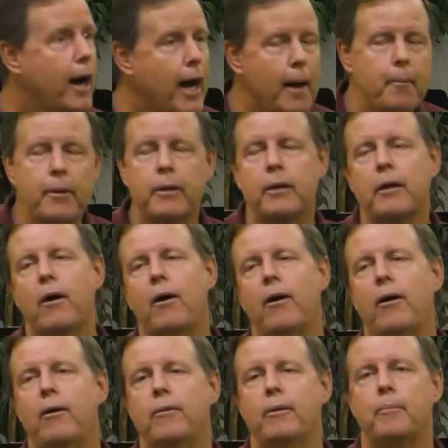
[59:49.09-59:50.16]
I'm going to
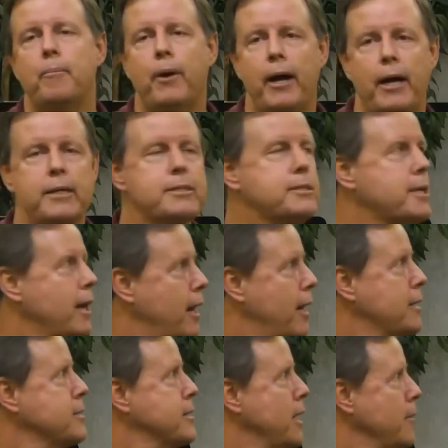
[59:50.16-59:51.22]
call brass tacks.